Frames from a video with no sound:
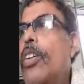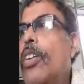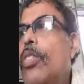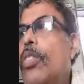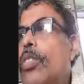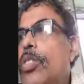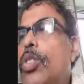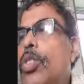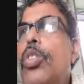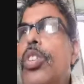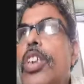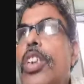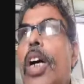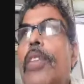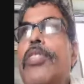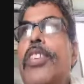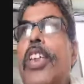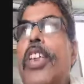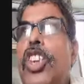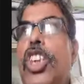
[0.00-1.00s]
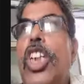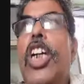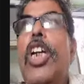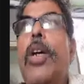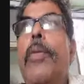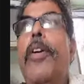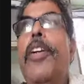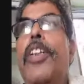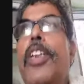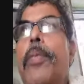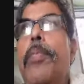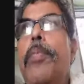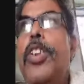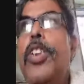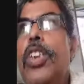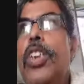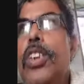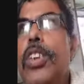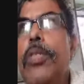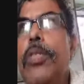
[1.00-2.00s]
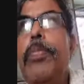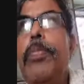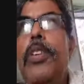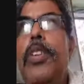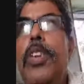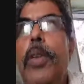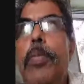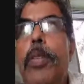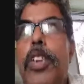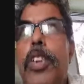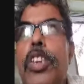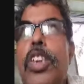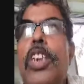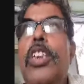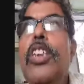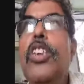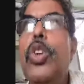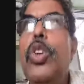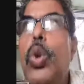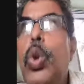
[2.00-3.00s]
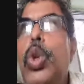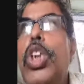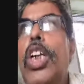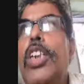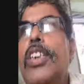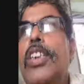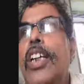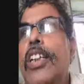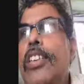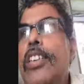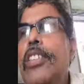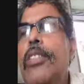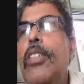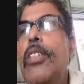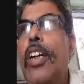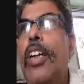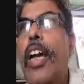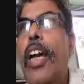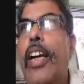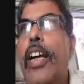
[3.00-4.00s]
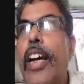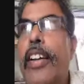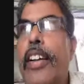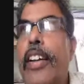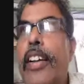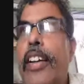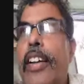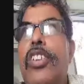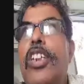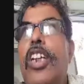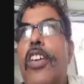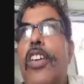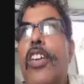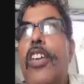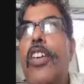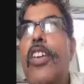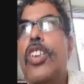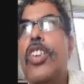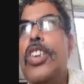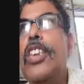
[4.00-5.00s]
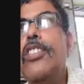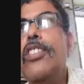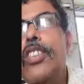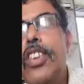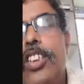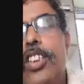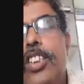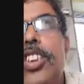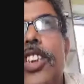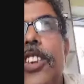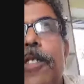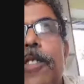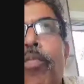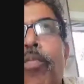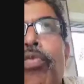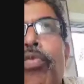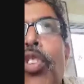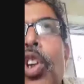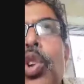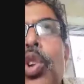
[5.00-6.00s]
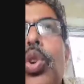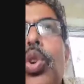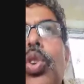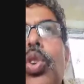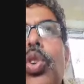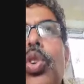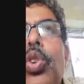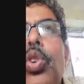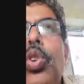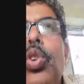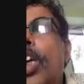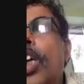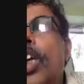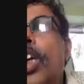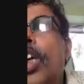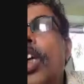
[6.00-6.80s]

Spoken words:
don't have such kind of interpretation in social science, at least in our education sector. So we are